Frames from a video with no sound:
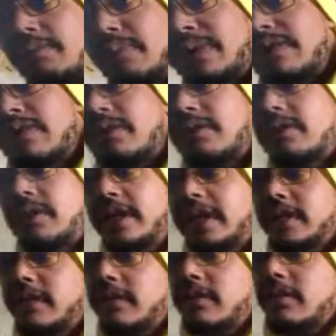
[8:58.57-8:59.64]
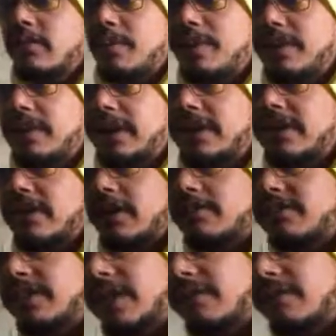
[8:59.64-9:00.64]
but certainly when we look in terms